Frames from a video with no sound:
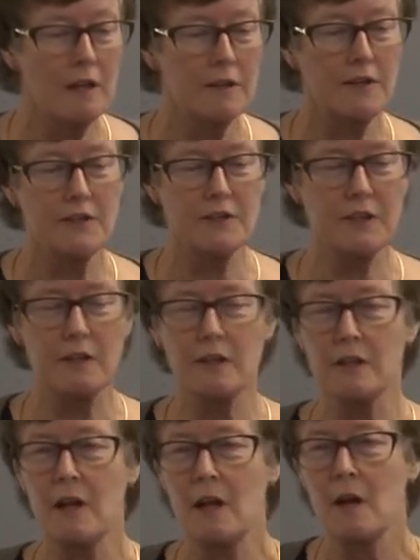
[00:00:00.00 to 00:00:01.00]
This is a,
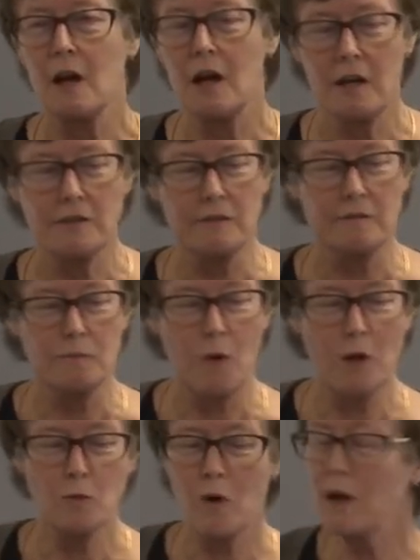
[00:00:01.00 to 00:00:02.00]

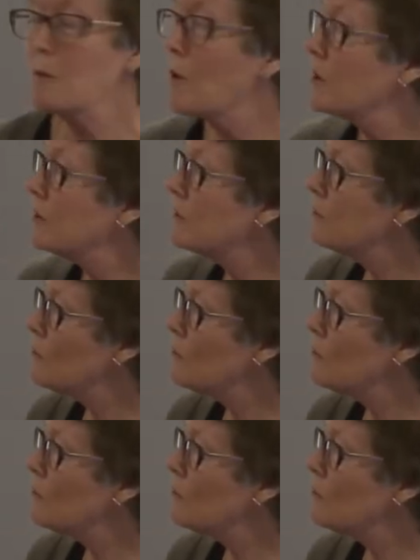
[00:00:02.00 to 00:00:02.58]
one, way, one,